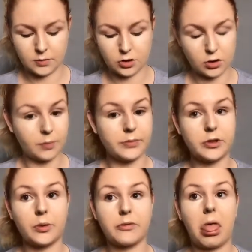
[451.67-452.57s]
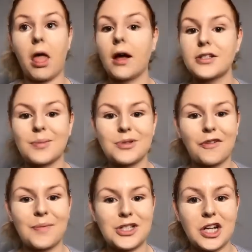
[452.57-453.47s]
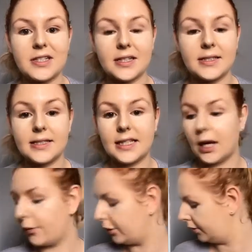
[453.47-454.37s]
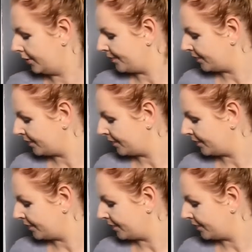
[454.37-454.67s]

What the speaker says: some sort of majestic sea owl,